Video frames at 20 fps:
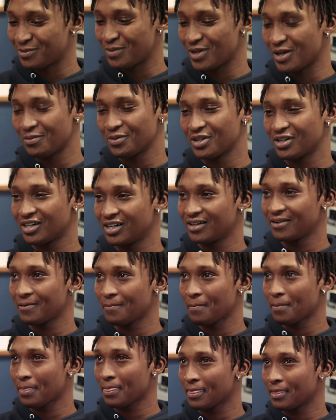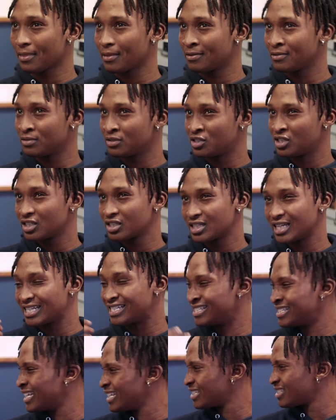be able to just
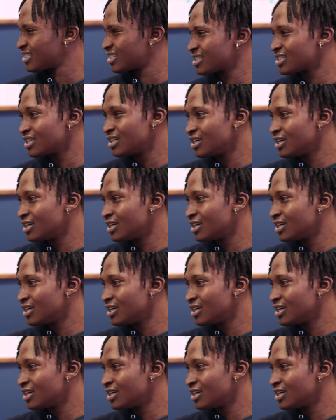exist.